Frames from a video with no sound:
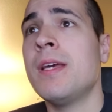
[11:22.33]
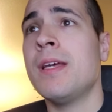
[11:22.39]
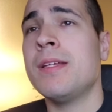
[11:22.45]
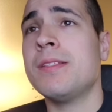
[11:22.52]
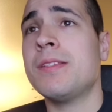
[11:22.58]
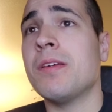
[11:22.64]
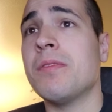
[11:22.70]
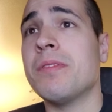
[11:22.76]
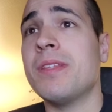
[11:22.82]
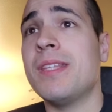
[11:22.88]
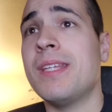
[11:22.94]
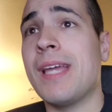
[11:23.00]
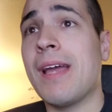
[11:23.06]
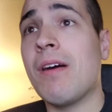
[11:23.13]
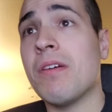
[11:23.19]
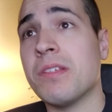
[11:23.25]
So
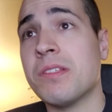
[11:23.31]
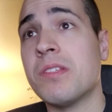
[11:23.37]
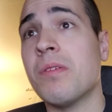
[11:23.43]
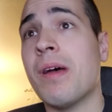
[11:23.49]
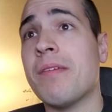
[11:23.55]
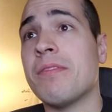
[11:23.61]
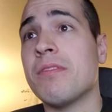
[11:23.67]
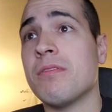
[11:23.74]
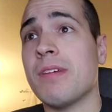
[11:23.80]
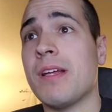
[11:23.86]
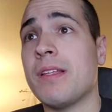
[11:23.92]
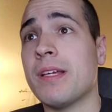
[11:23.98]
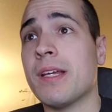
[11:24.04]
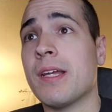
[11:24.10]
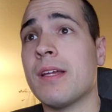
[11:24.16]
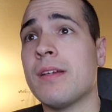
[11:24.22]
they also have a
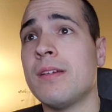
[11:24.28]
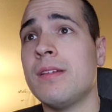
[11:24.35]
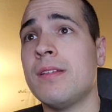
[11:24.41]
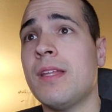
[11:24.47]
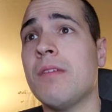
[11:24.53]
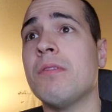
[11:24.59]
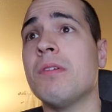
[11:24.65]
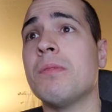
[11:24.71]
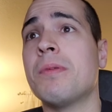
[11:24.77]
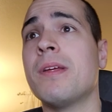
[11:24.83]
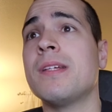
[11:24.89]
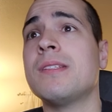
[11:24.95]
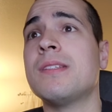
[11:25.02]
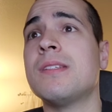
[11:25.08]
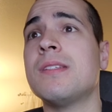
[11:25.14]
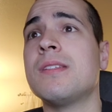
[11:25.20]
relic that
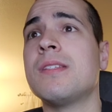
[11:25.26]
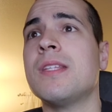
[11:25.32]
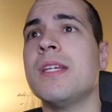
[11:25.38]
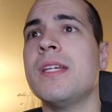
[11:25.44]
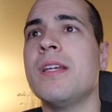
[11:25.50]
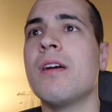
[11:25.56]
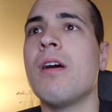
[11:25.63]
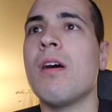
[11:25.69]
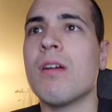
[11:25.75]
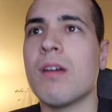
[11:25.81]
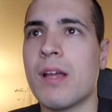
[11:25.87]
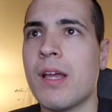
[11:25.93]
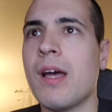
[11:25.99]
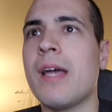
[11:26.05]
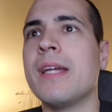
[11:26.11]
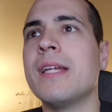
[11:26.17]
replaces the
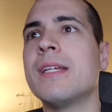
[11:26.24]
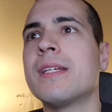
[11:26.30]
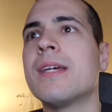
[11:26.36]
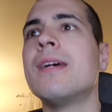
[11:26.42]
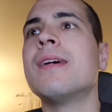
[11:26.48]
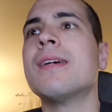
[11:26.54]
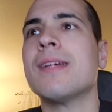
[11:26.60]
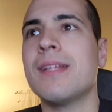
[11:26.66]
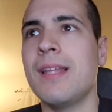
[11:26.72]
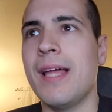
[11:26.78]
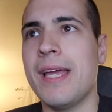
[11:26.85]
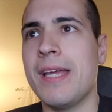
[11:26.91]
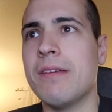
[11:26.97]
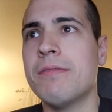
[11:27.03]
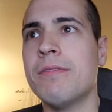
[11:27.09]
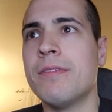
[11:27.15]
archetype
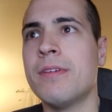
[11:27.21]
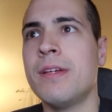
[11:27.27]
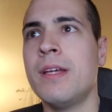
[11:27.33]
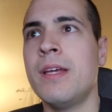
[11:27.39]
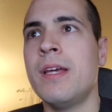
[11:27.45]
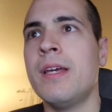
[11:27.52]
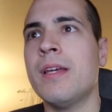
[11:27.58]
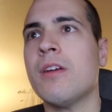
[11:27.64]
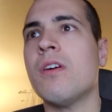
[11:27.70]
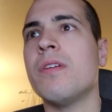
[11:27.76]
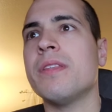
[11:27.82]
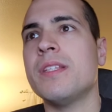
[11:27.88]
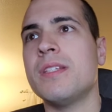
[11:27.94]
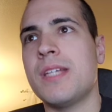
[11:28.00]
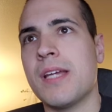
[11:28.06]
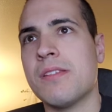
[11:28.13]
glaive called
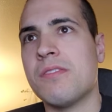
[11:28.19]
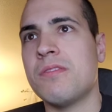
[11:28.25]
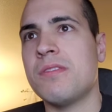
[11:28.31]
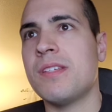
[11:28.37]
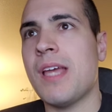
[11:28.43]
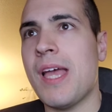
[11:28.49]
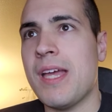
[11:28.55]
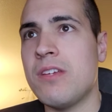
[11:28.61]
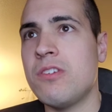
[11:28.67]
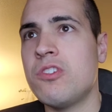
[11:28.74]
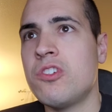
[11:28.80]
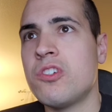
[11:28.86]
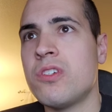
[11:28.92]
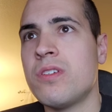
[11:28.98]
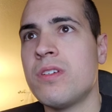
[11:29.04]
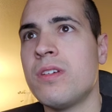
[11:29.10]
the Dancer's
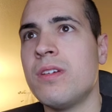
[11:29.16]
Edge.